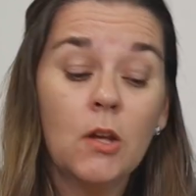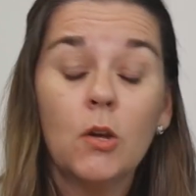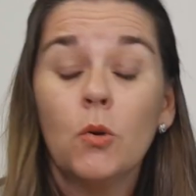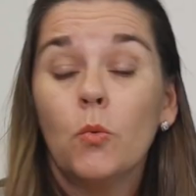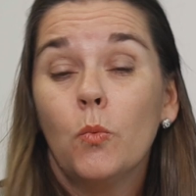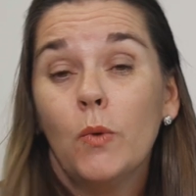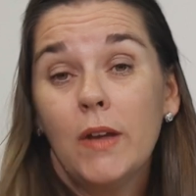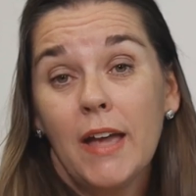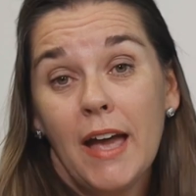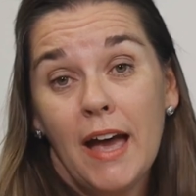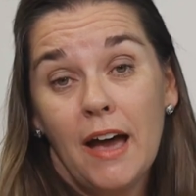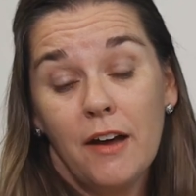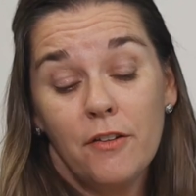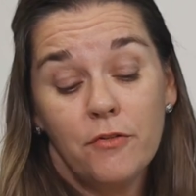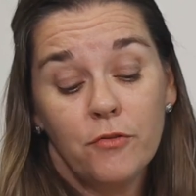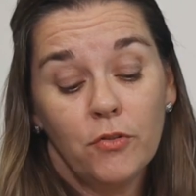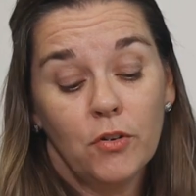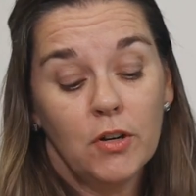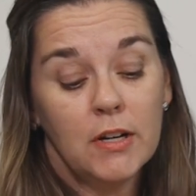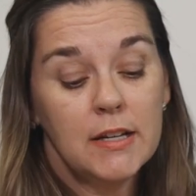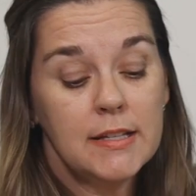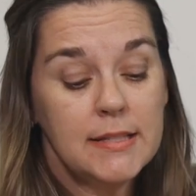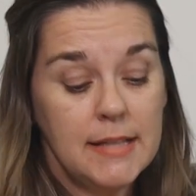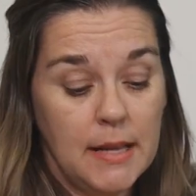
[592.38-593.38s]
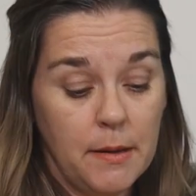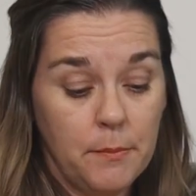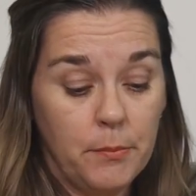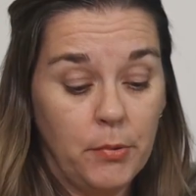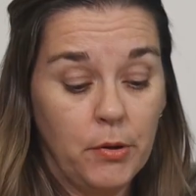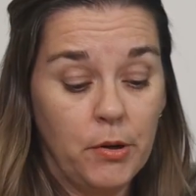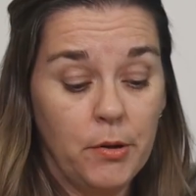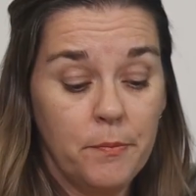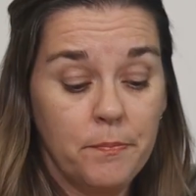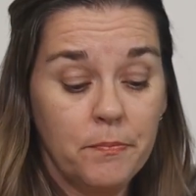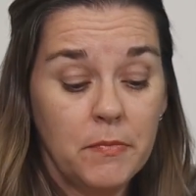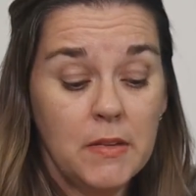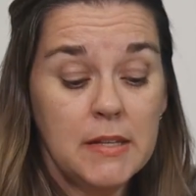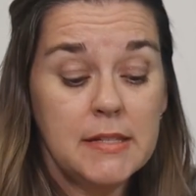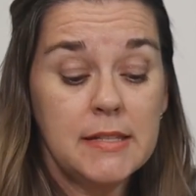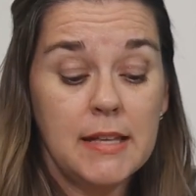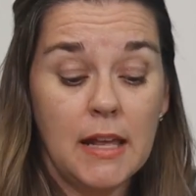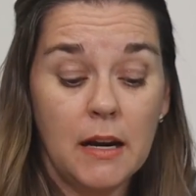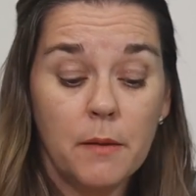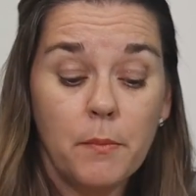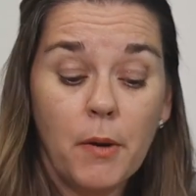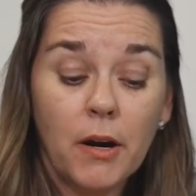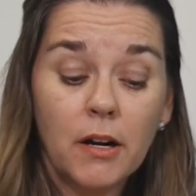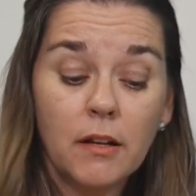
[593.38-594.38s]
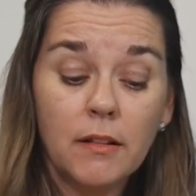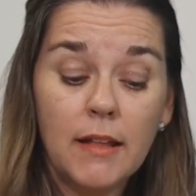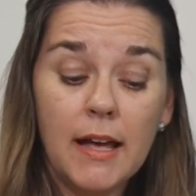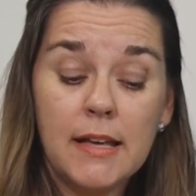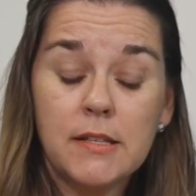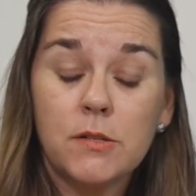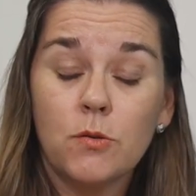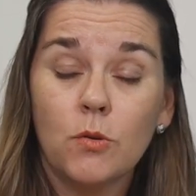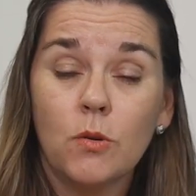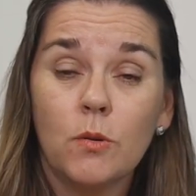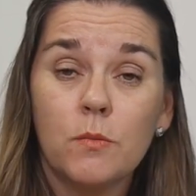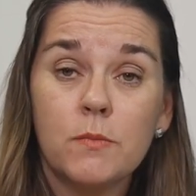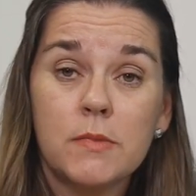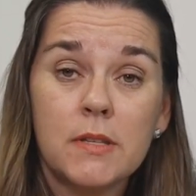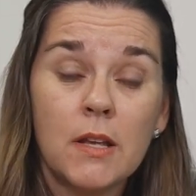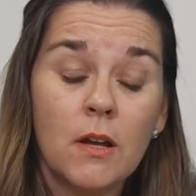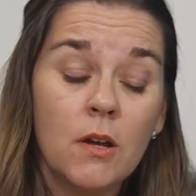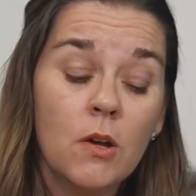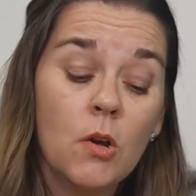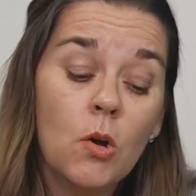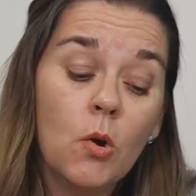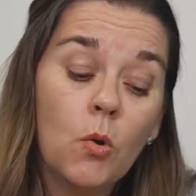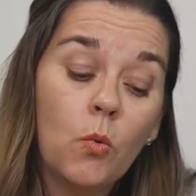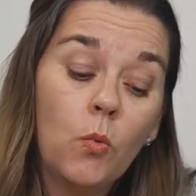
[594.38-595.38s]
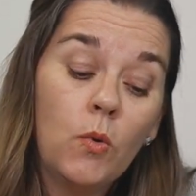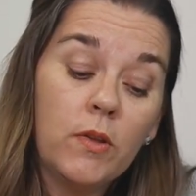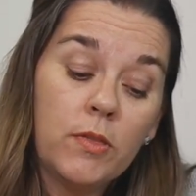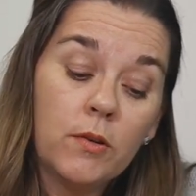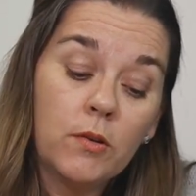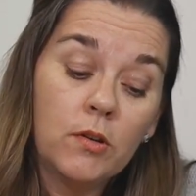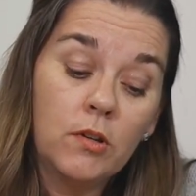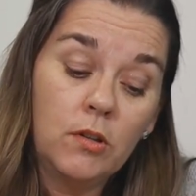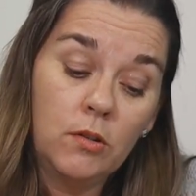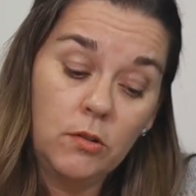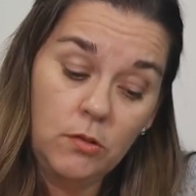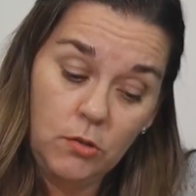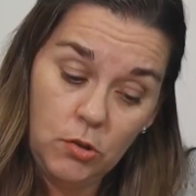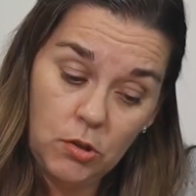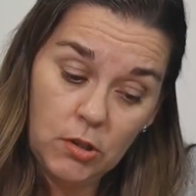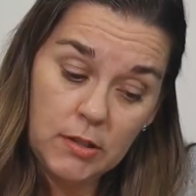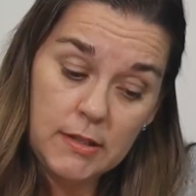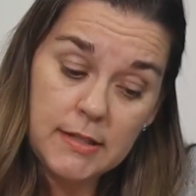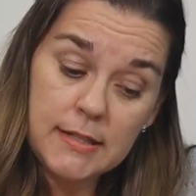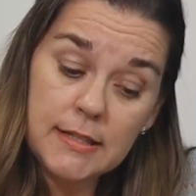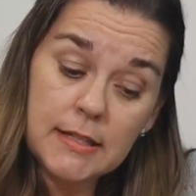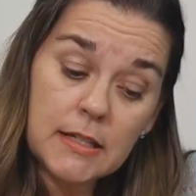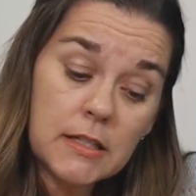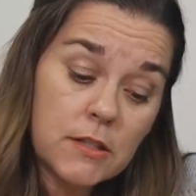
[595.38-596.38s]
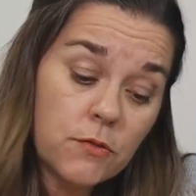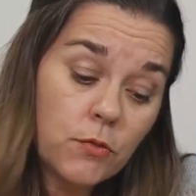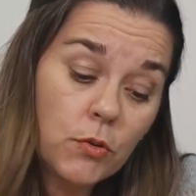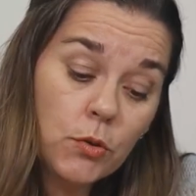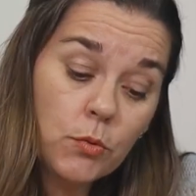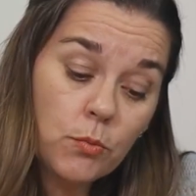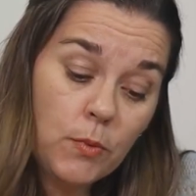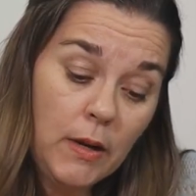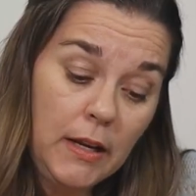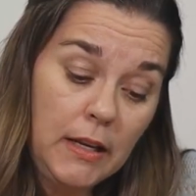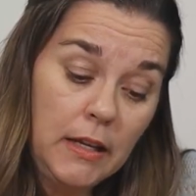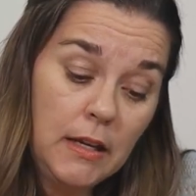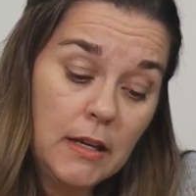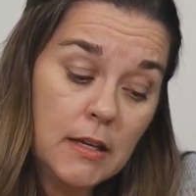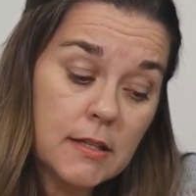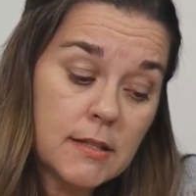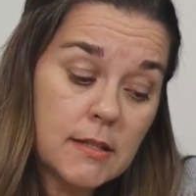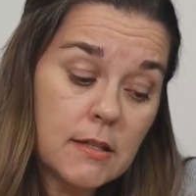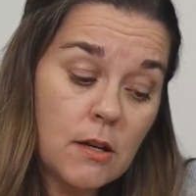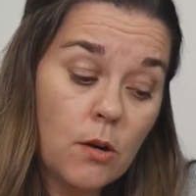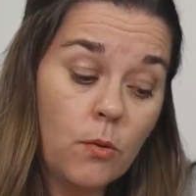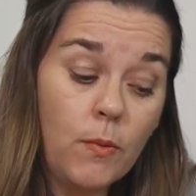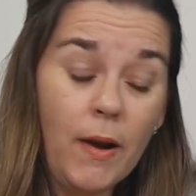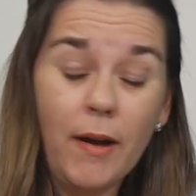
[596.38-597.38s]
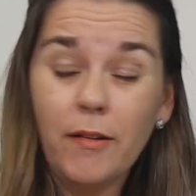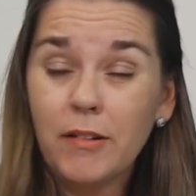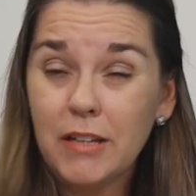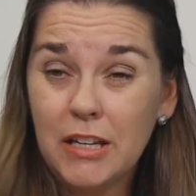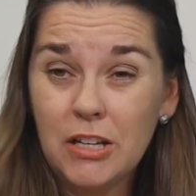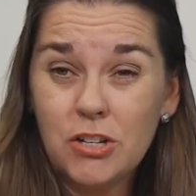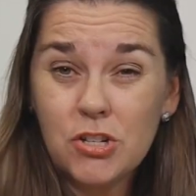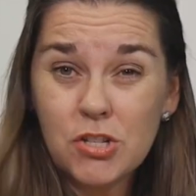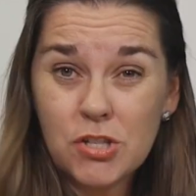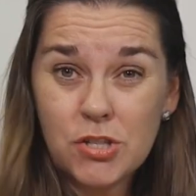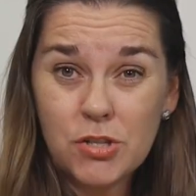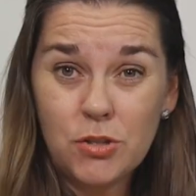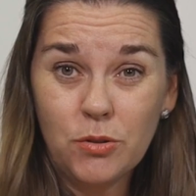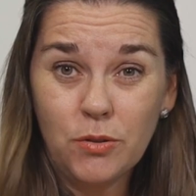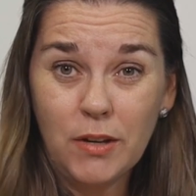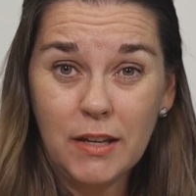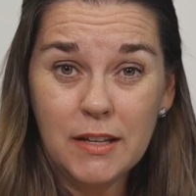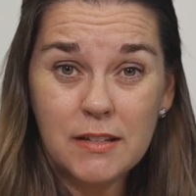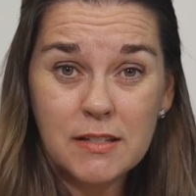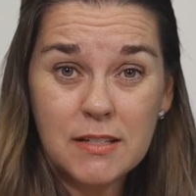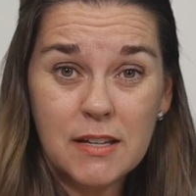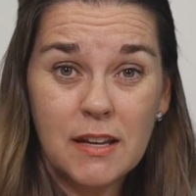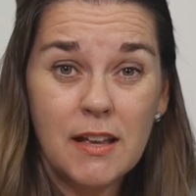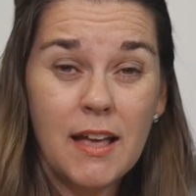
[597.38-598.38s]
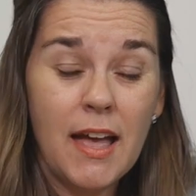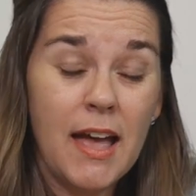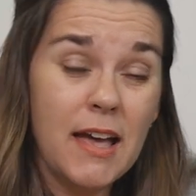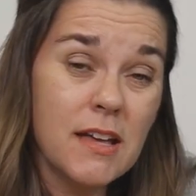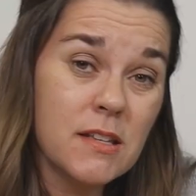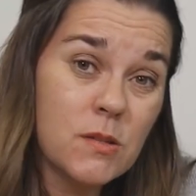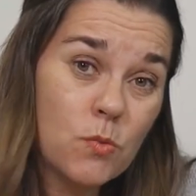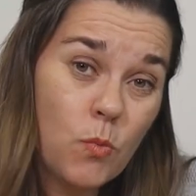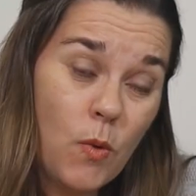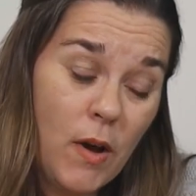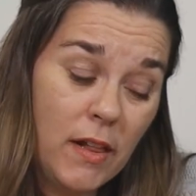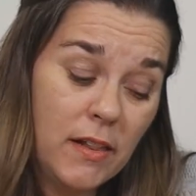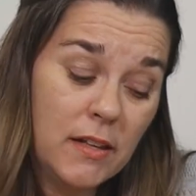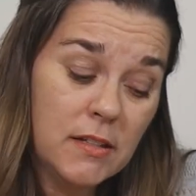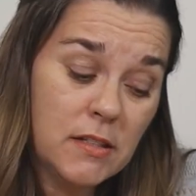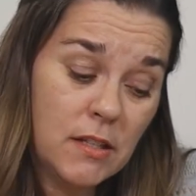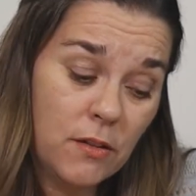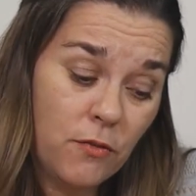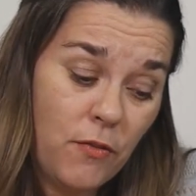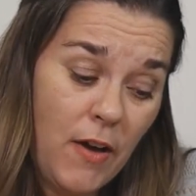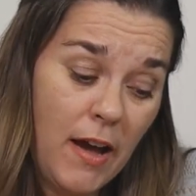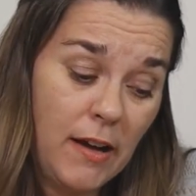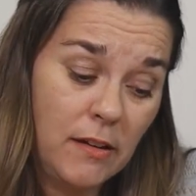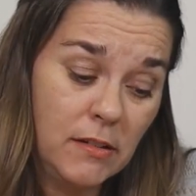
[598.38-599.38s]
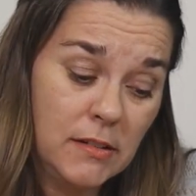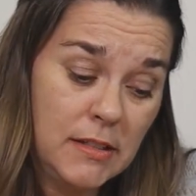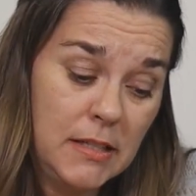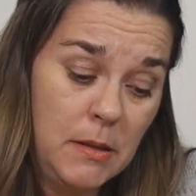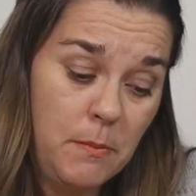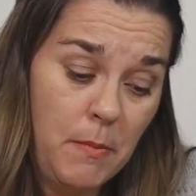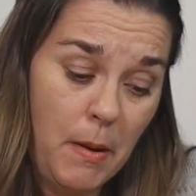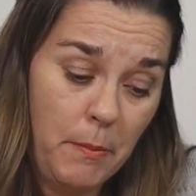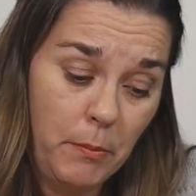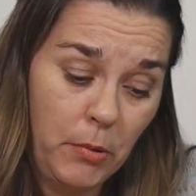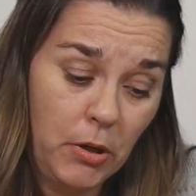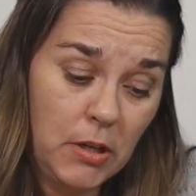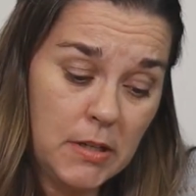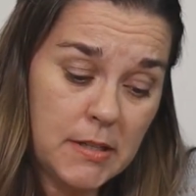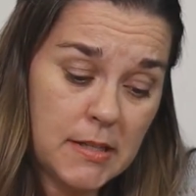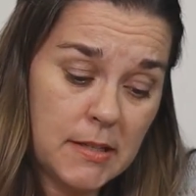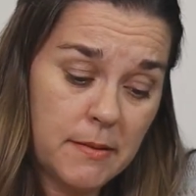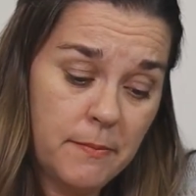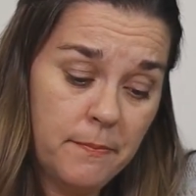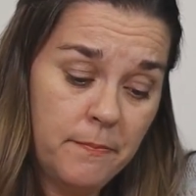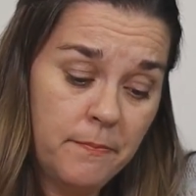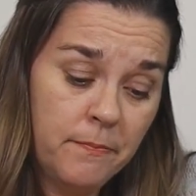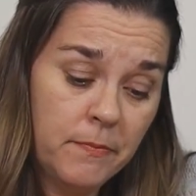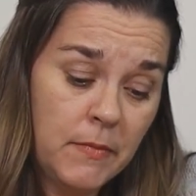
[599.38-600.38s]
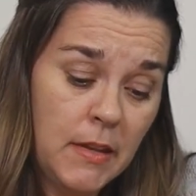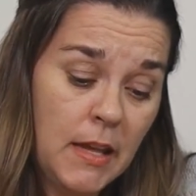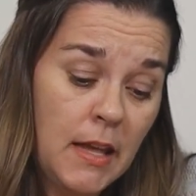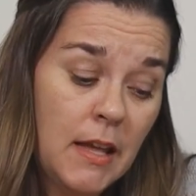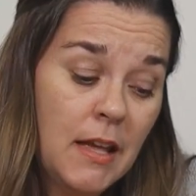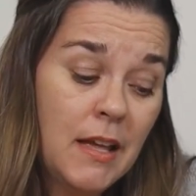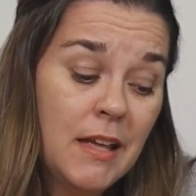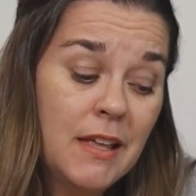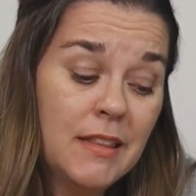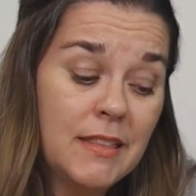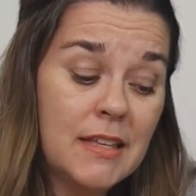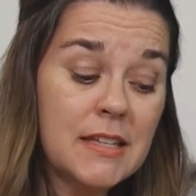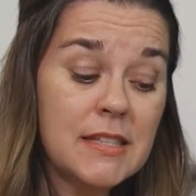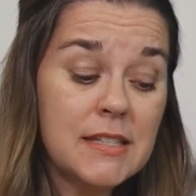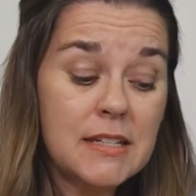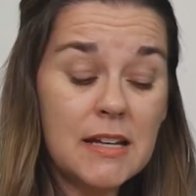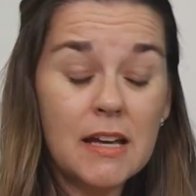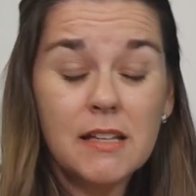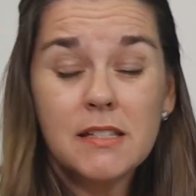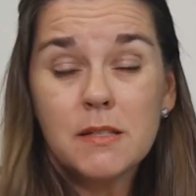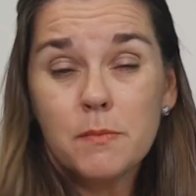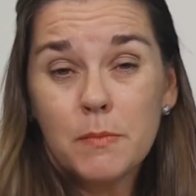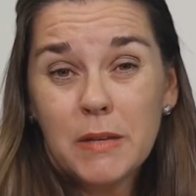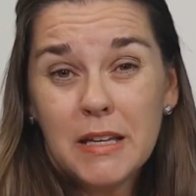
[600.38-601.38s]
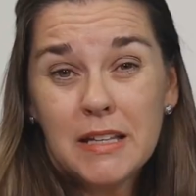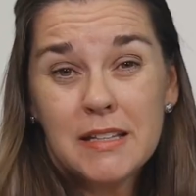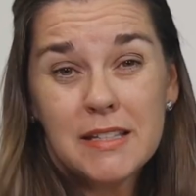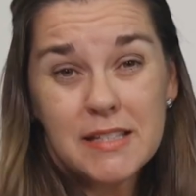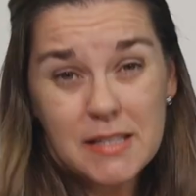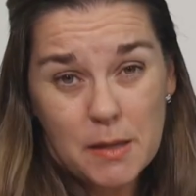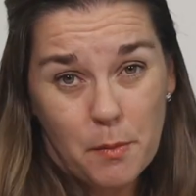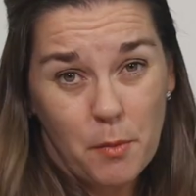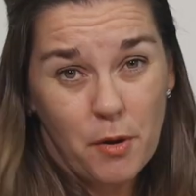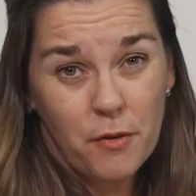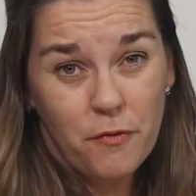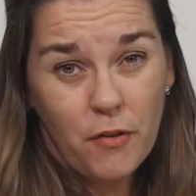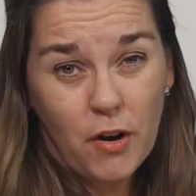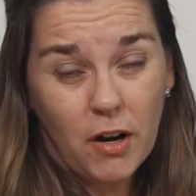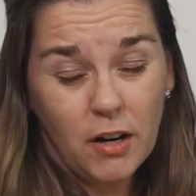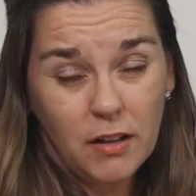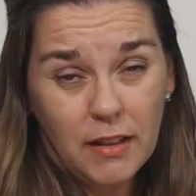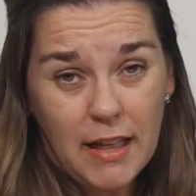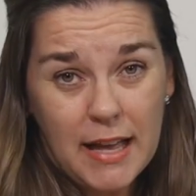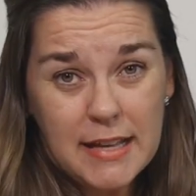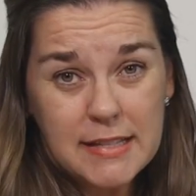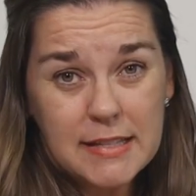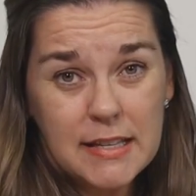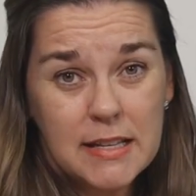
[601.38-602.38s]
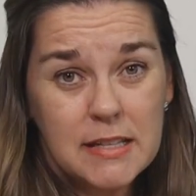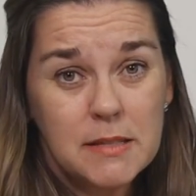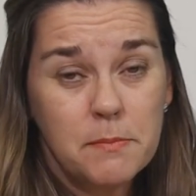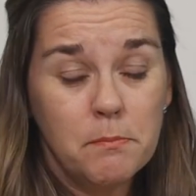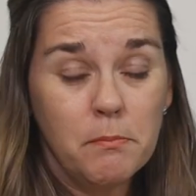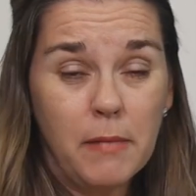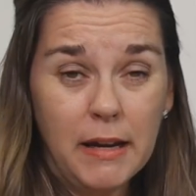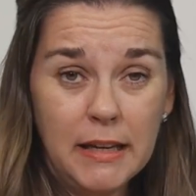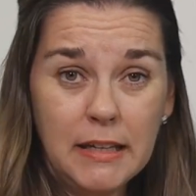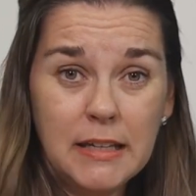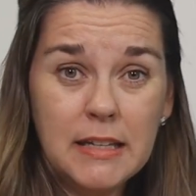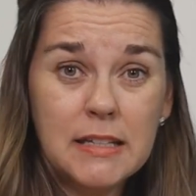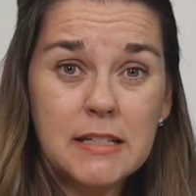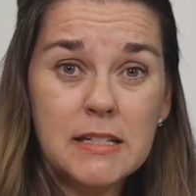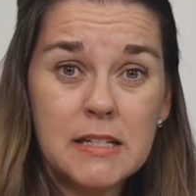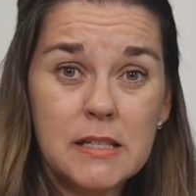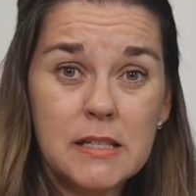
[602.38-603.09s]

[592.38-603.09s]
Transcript: We have, for example, set up our classrooms with a good 6-foot radius around each student, as well as the faculty members. This does mean some of our classes might need to